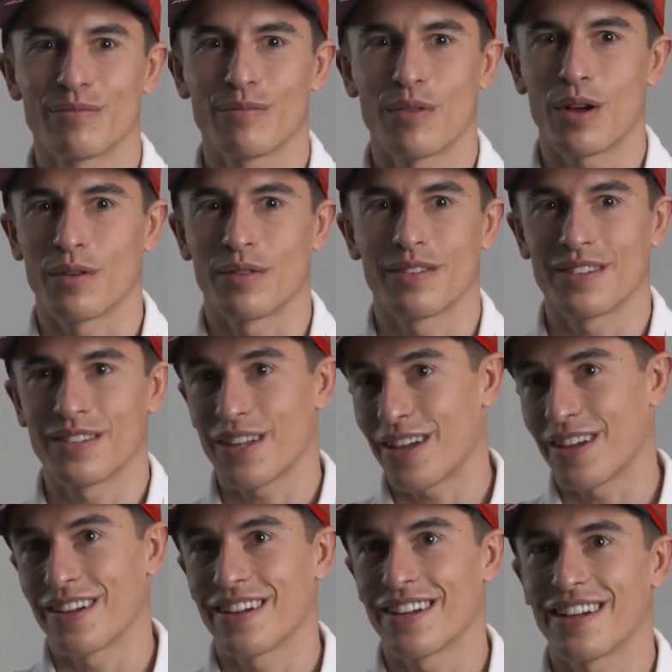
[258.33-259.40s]
well,
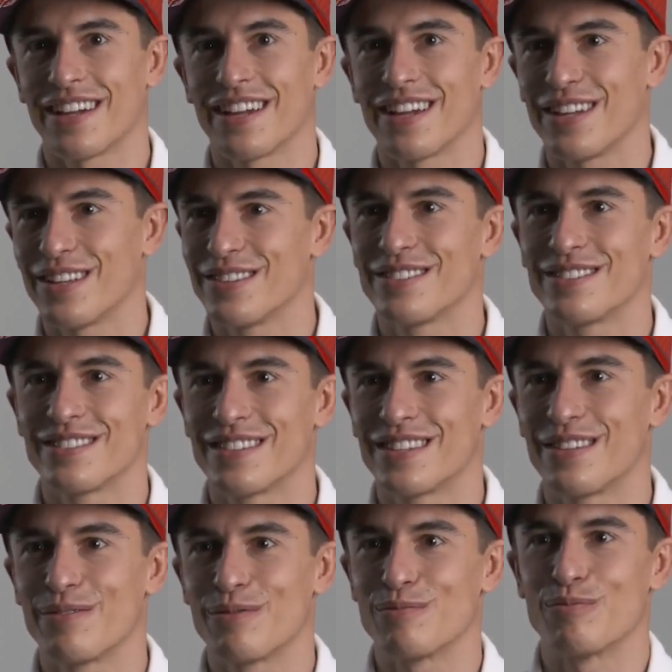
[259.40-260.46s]
yeah, uh, in
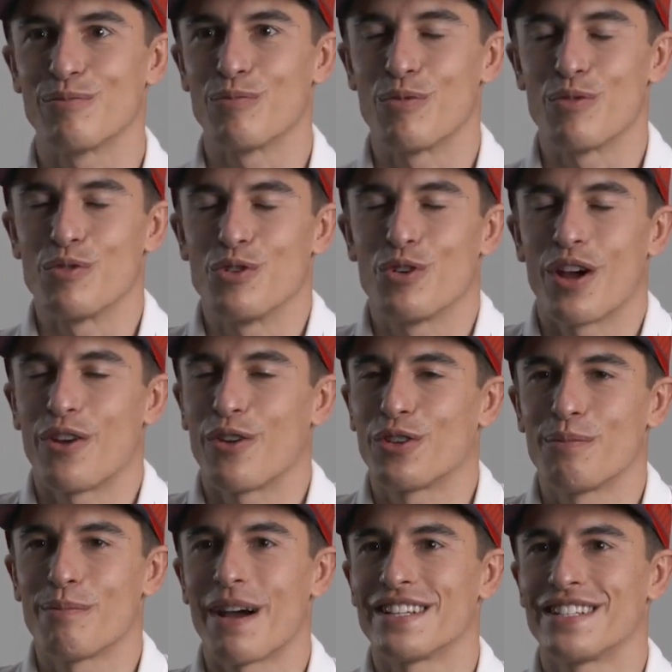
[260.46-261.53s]
you cannot
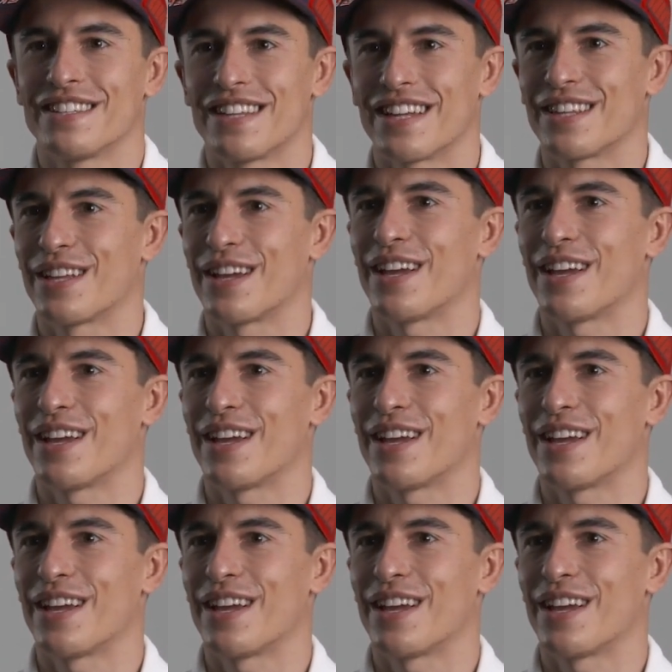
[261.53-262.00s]
imagine that uh,